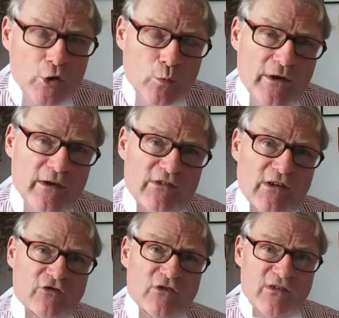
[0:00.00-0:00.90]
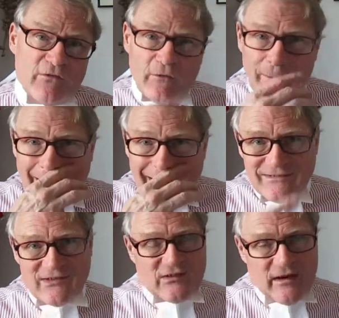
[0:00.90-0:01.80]
we're in such a different
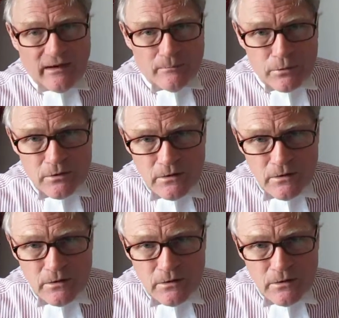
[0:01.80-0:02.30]
landscape